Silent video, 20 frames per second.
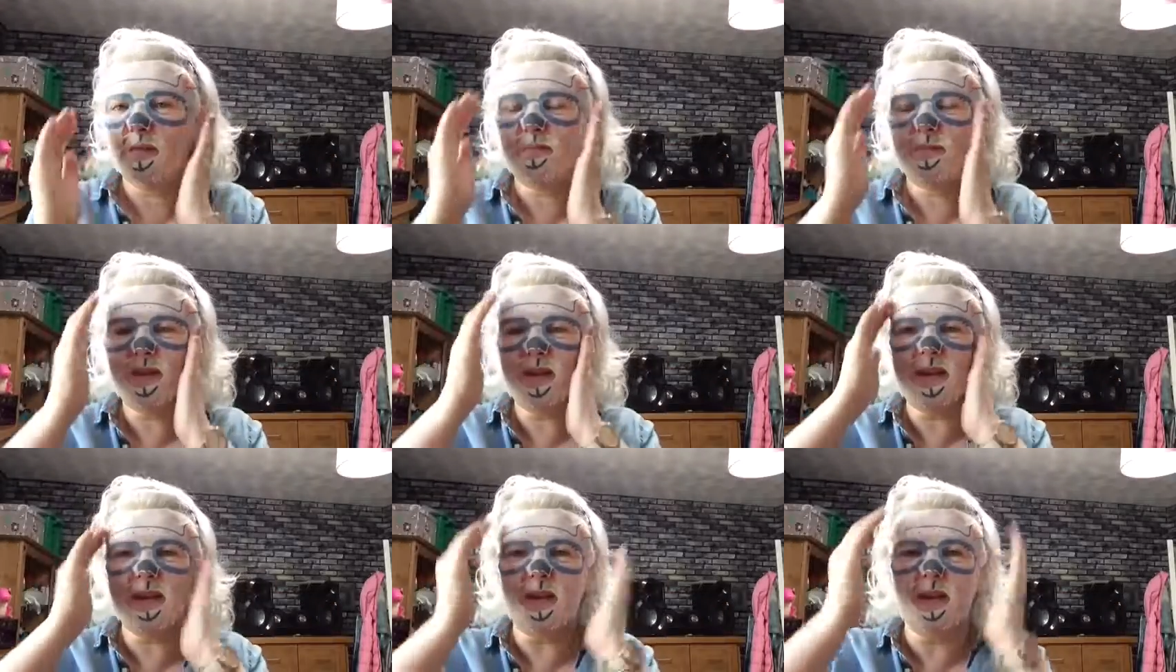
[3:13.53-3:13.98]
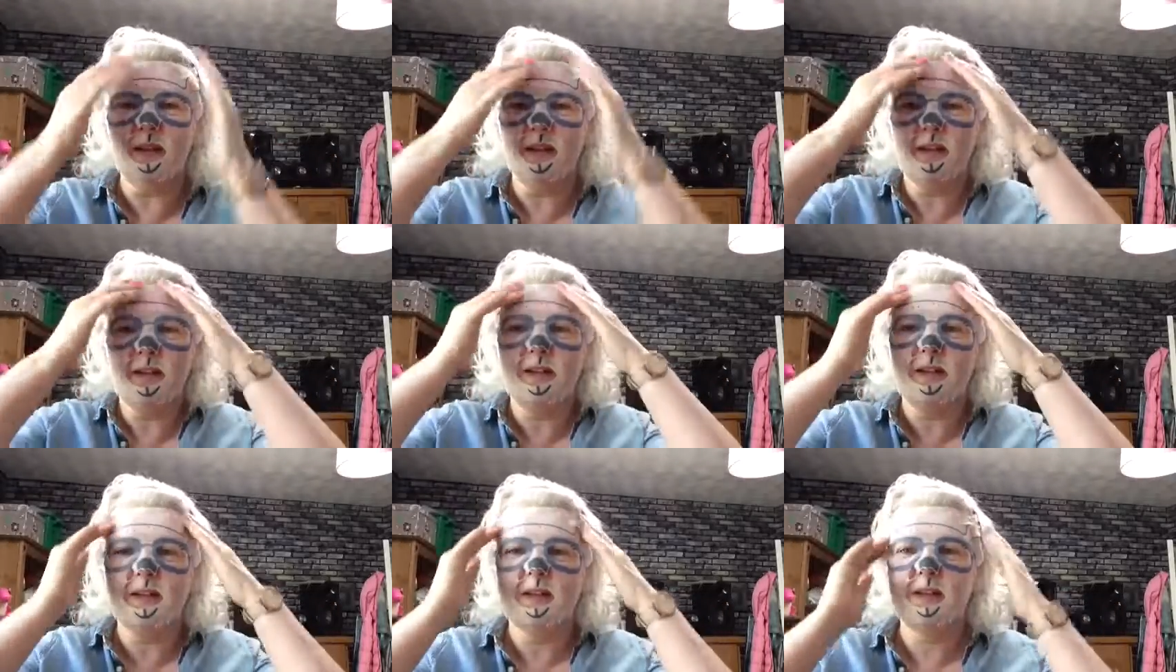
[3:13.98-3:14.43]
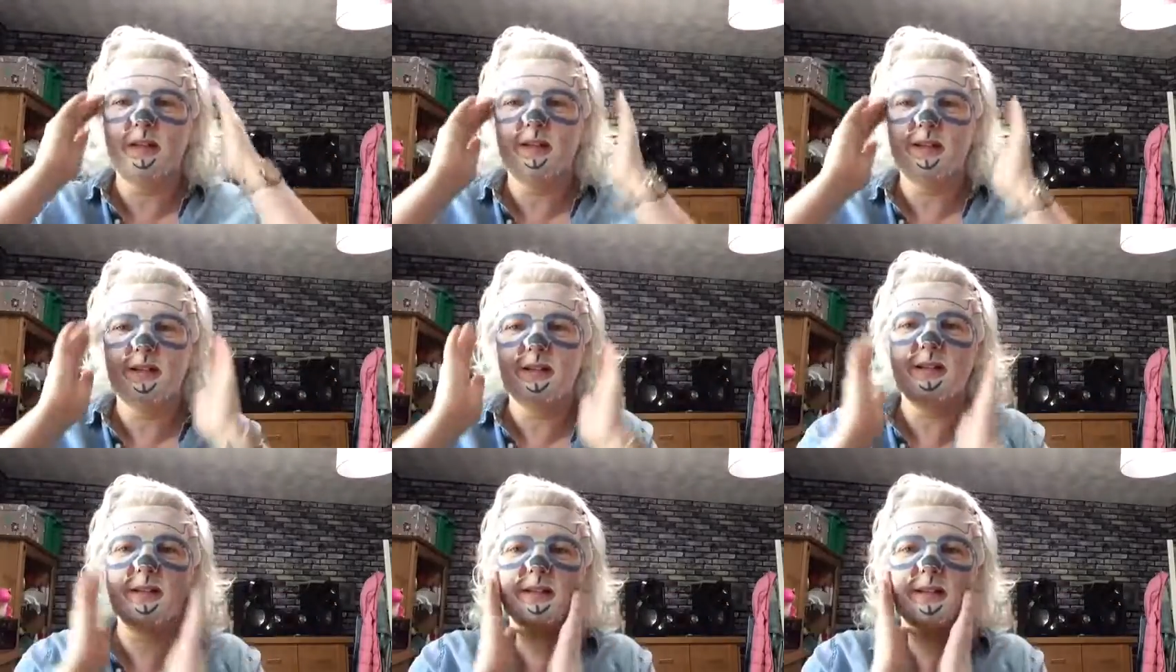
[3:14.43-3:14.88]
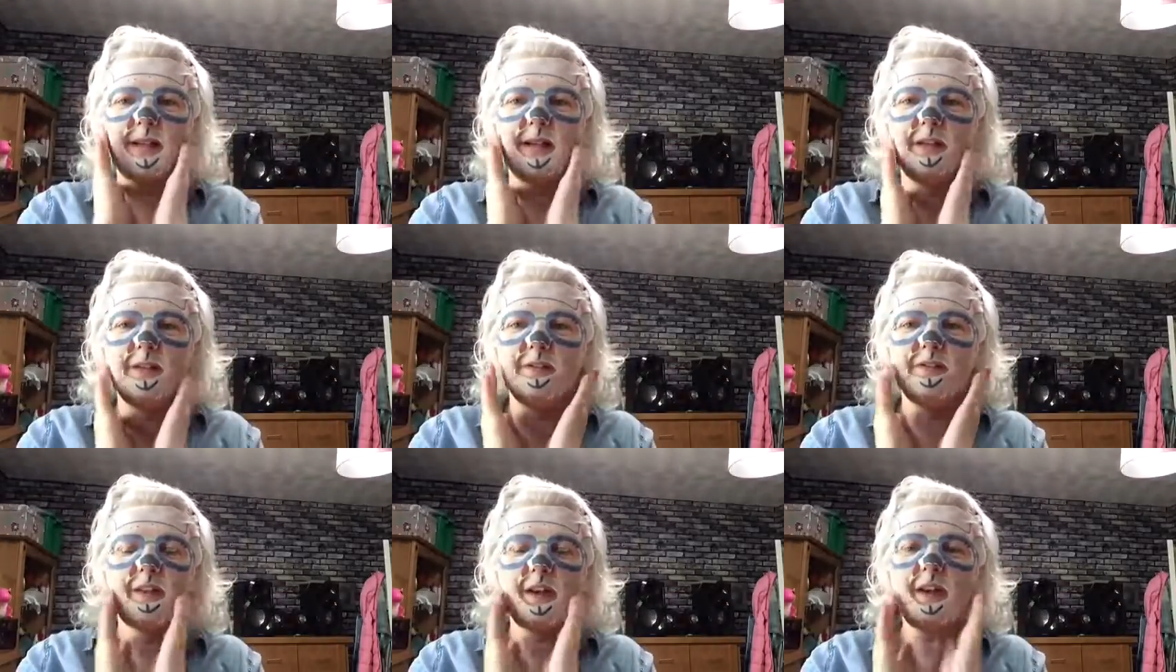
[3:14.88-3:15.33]
me
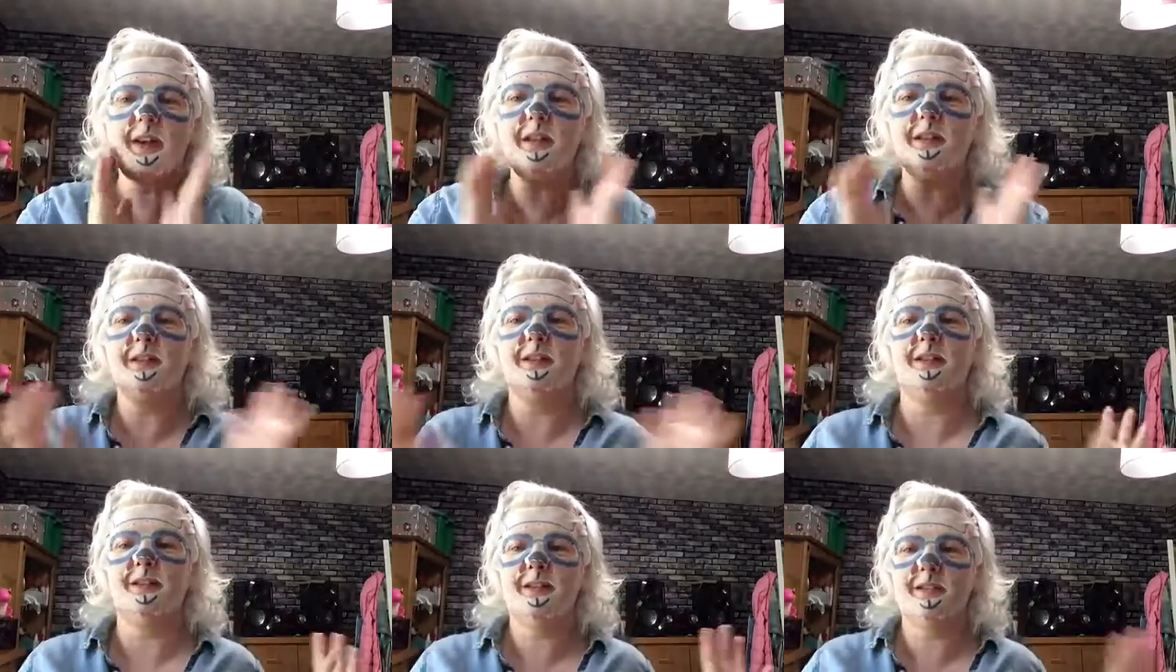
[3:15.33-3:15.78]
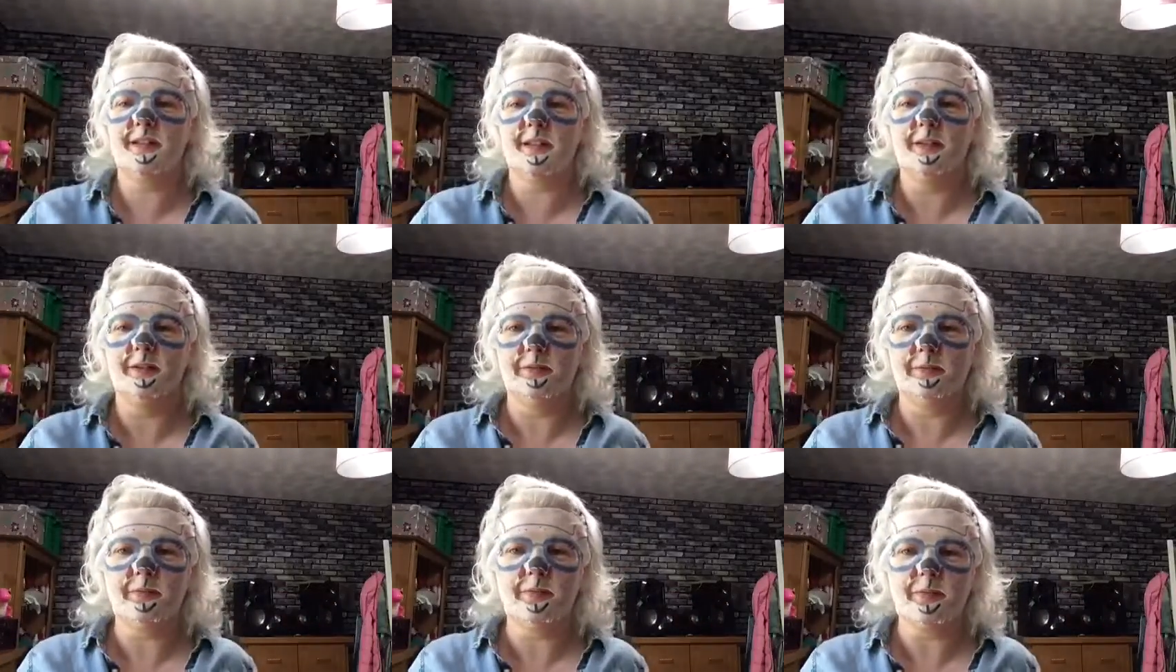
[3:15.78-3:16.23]
skin feels.